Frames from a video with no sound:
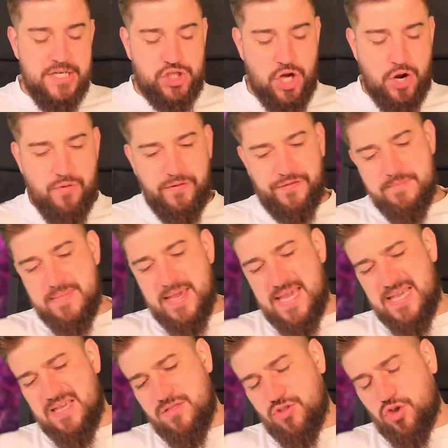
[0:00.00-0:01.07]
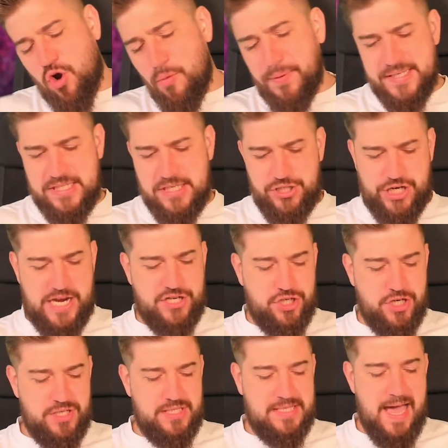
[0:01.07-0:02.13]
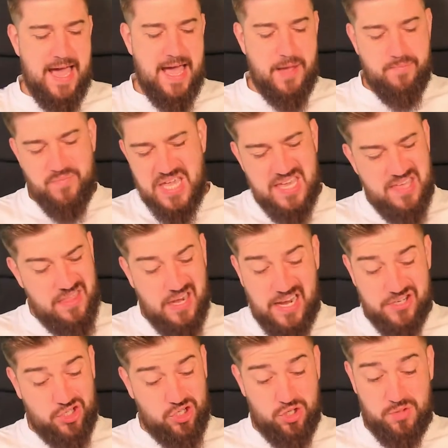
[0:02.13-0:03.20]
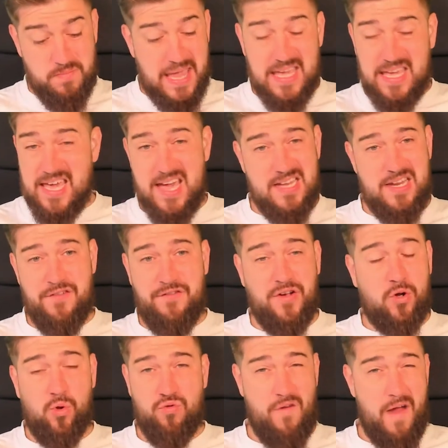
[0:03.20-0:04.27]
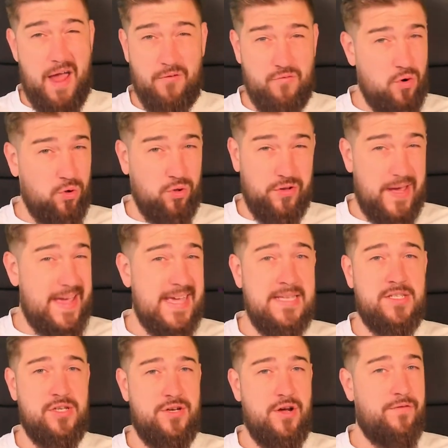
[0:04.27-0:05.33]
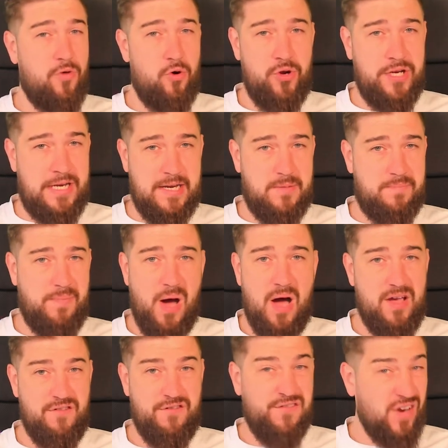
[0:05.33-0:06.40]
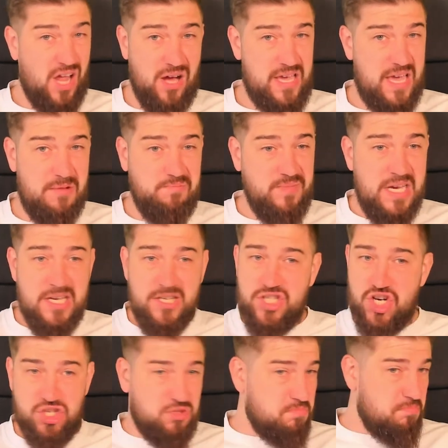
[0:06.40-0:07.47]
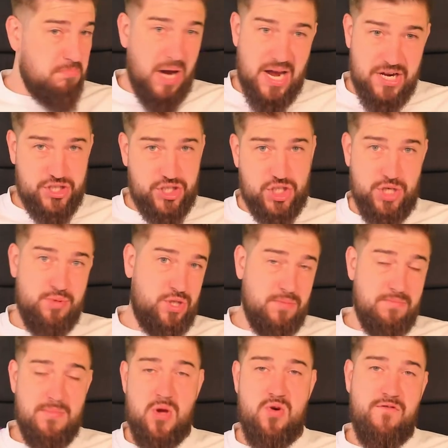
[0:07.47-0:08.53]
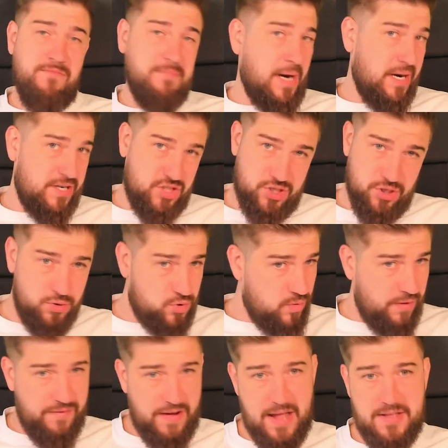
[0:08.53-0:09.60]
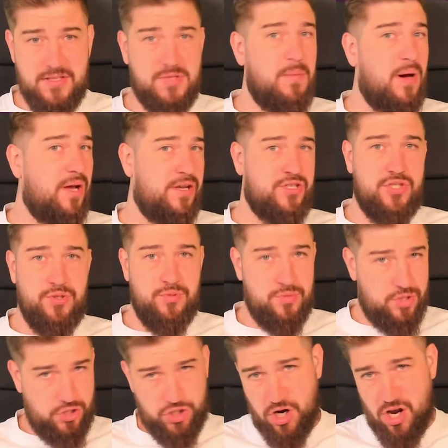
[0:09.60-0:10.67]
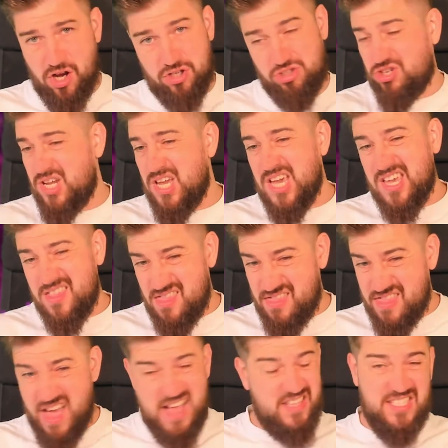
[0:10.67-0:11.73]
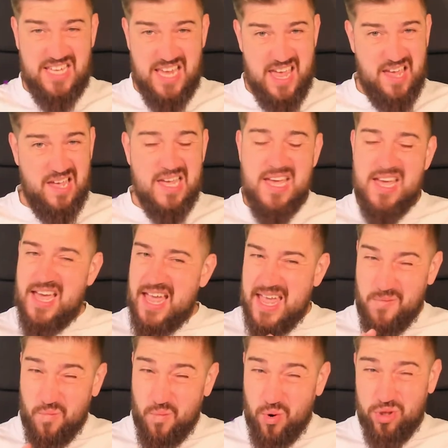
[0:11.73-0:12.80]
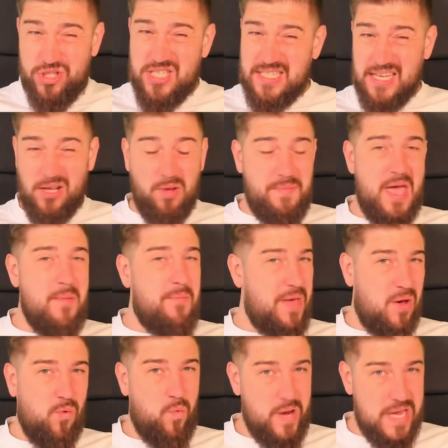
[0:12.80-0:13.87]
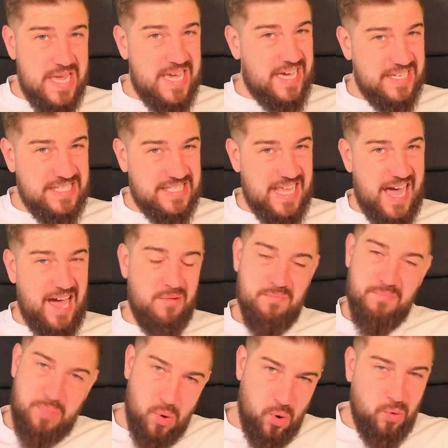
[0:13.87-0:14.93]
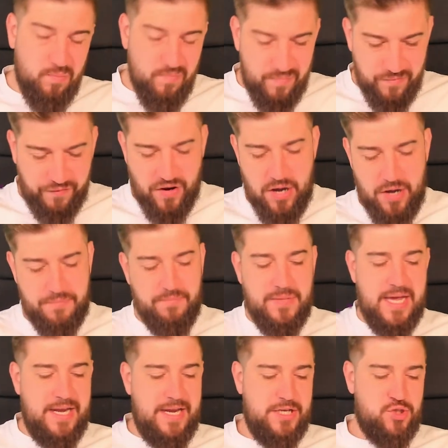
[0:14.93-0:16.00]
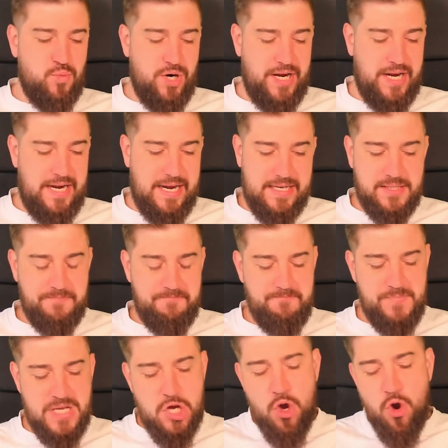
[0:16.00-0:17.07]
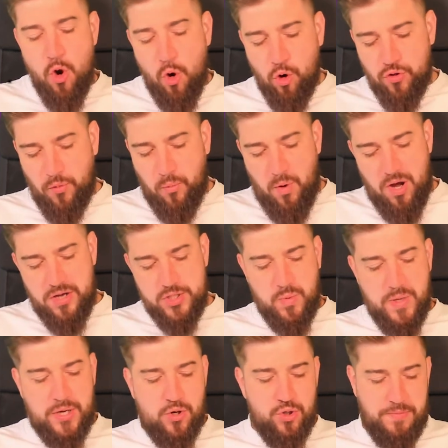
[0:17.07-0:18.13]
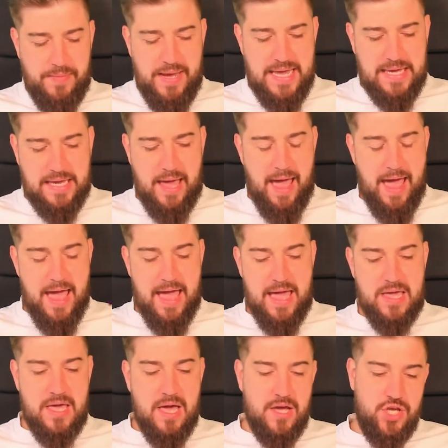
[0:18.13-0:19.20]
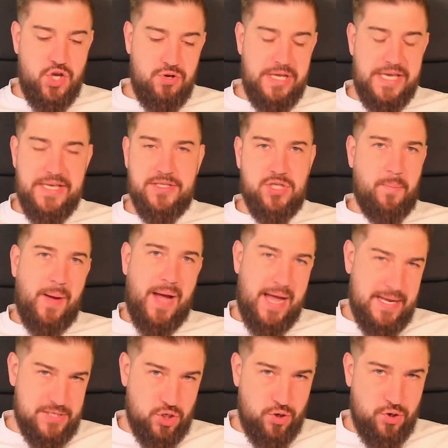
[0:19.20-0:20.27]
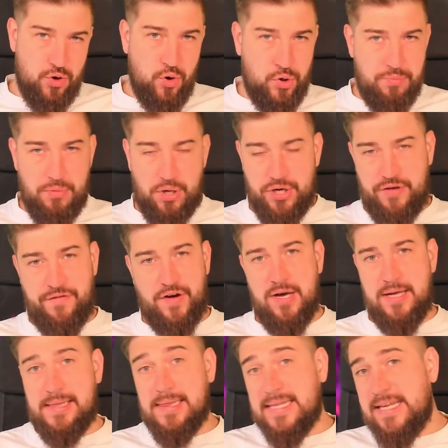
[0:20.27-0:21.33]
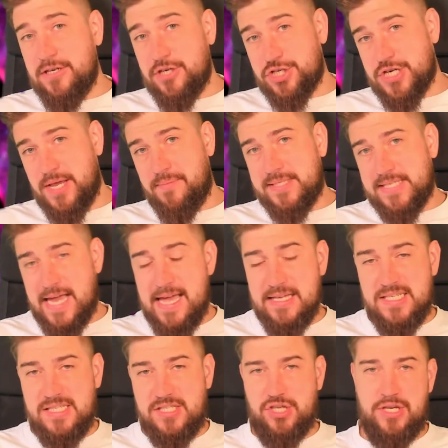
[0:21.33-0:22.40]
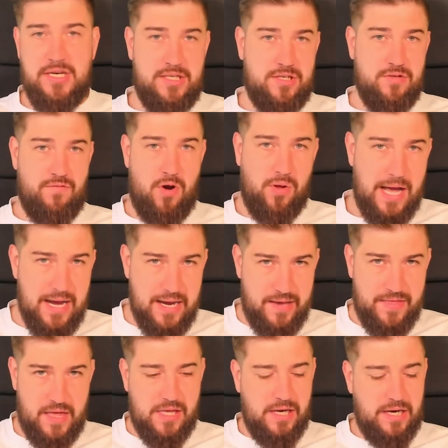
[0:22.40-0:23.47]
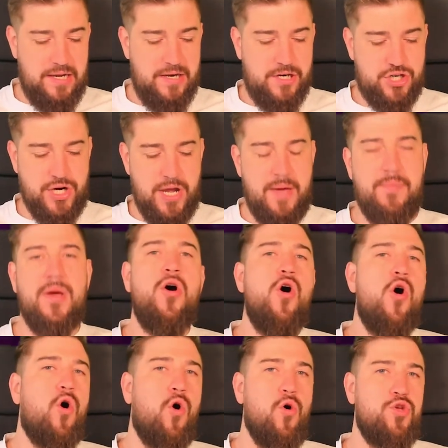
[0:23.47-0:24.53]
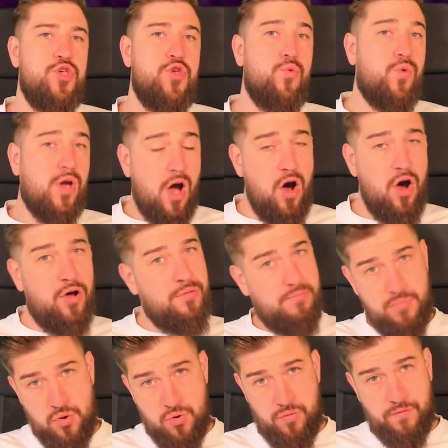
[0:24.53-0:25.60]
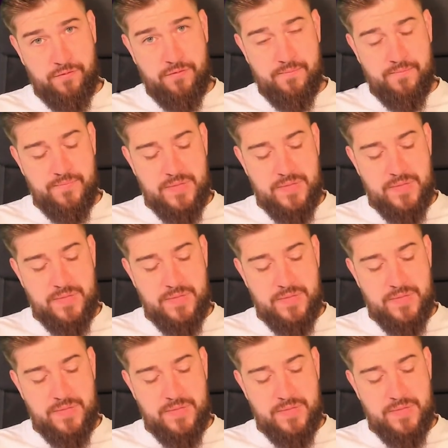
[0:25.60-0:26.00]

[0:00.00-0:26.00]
So for me, a couple of suggestions there. Either let's just make it a difficult ground rule that isn't avoided by flying. Just -2 to move, -2 to advance, -2 to charge. That's it. It would still be a bit weak as that, but fine. It is what it is. Otherwise, we could make it you need to pass an unmodified leadership test, so you need to roll higher than your leadership, or you can't move.